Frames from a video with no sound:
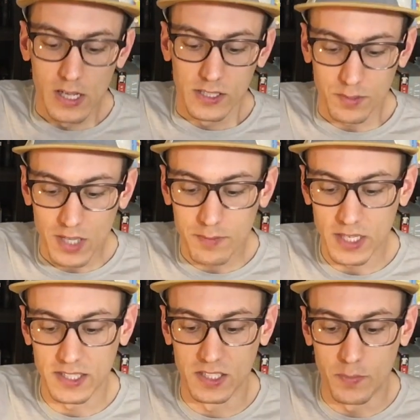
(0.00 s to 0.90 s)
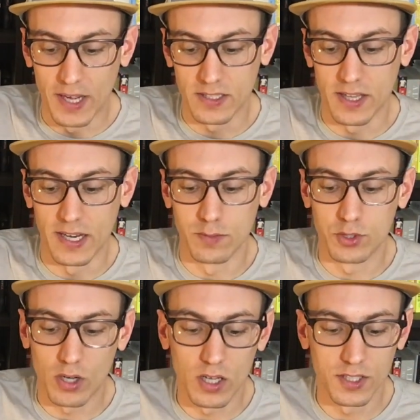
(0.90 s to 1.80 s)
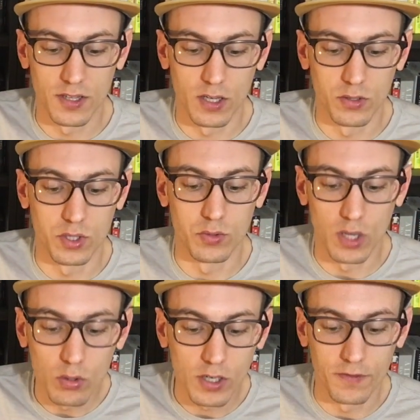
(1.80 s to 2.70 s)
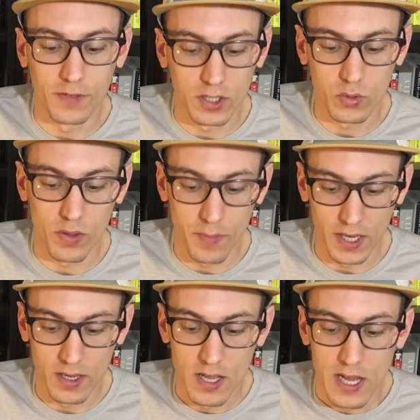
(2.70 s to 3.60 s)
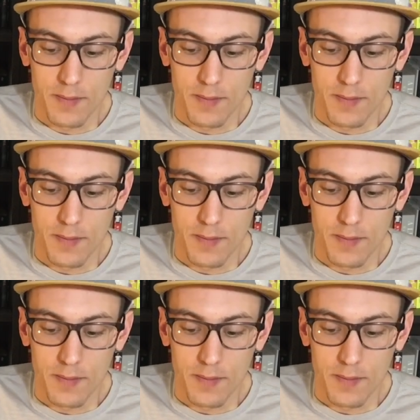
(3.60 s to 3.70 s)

Sometimes I suspect that I am drawn to those who don't converse with me,